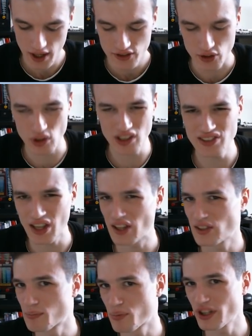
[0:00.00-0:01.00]
So this
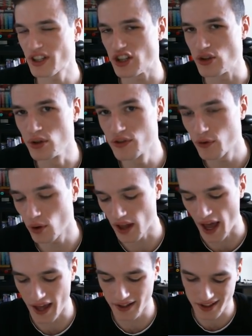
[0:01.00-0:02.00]
is pretty useful,
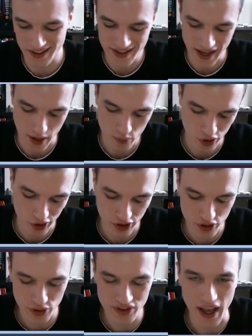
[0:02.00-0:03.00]
and in the end we're going
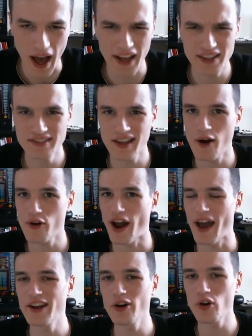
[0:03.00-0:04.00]
to use the Ice Tower.
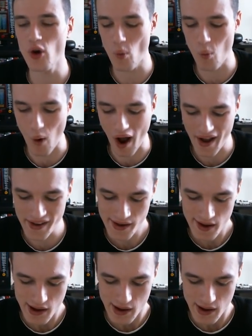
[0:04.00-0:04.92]
I don't know why.